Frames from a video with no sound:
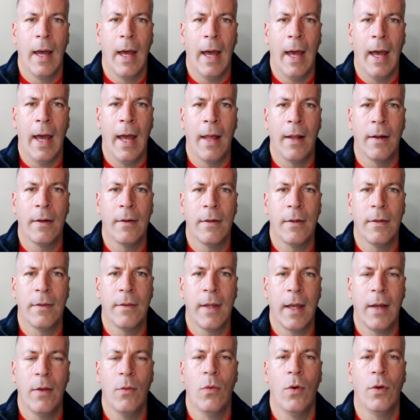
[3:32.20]
and
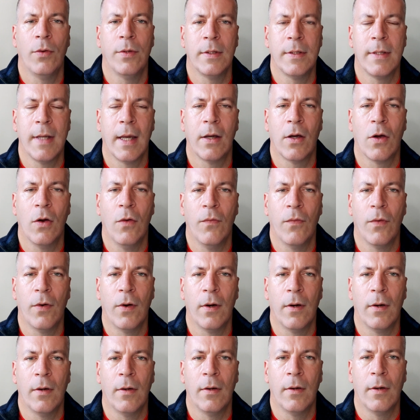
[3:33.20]
they want to take
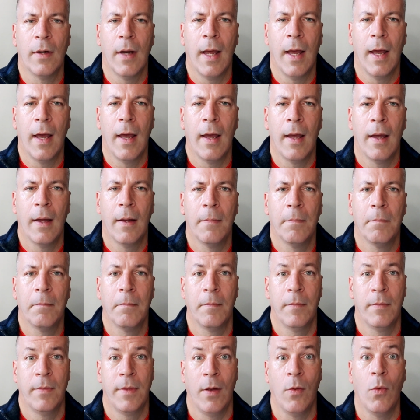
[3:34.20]
over,
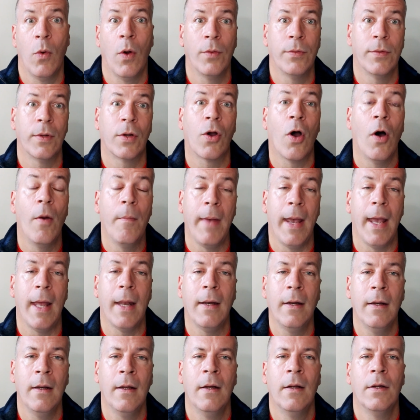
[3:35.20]
they want to come
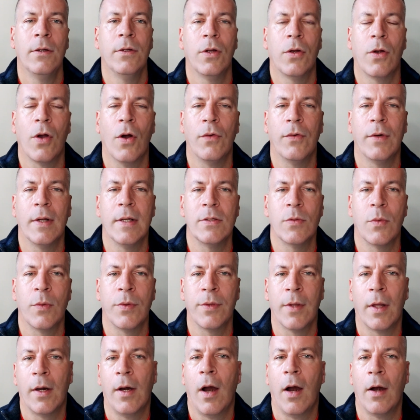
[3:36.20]
in to countries
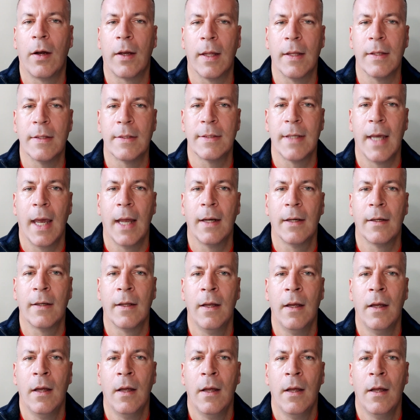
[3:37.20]
without our consent,
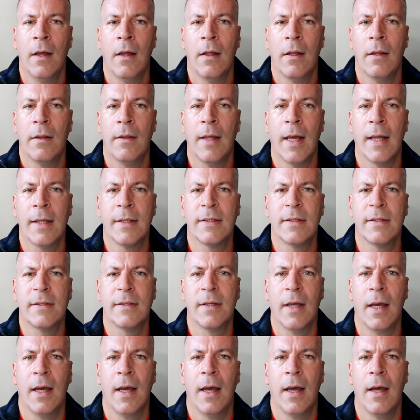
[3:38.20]
that's
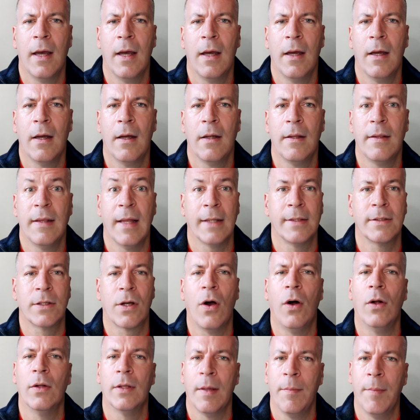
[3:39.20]

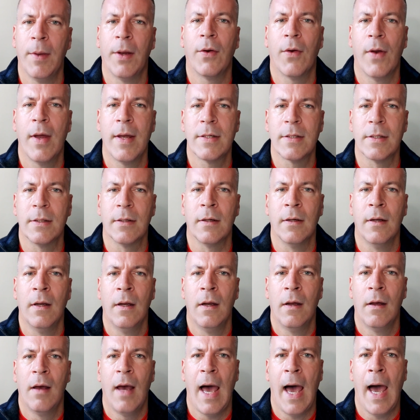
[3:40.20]
called immigration.
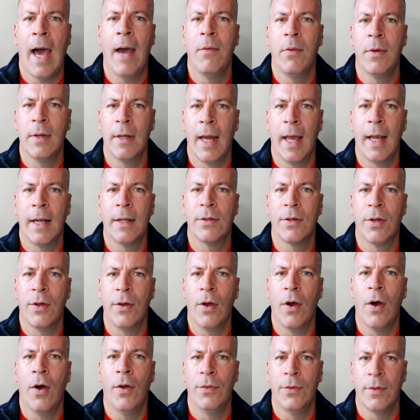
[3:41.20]
I would
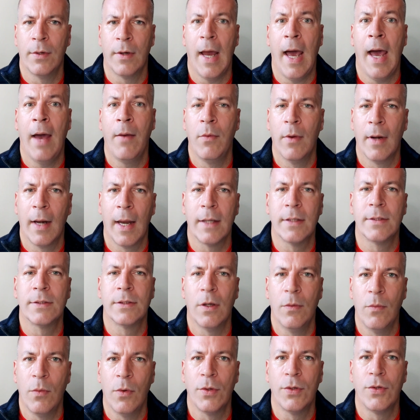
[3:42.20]
like
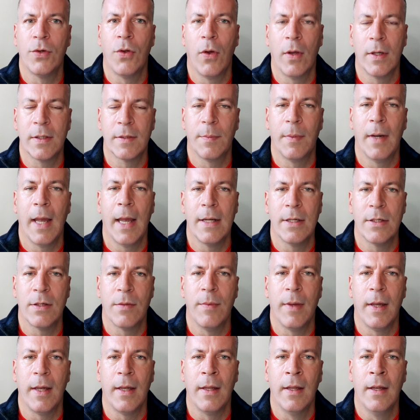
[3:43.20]
someone to explain to
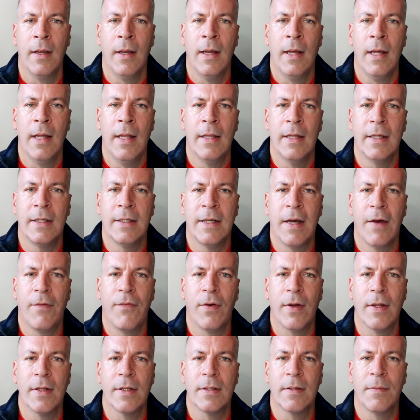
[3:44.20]
me the
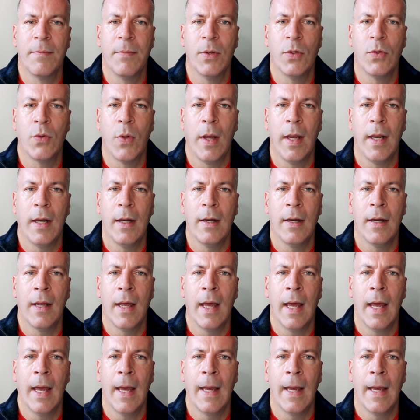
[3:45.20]
difference between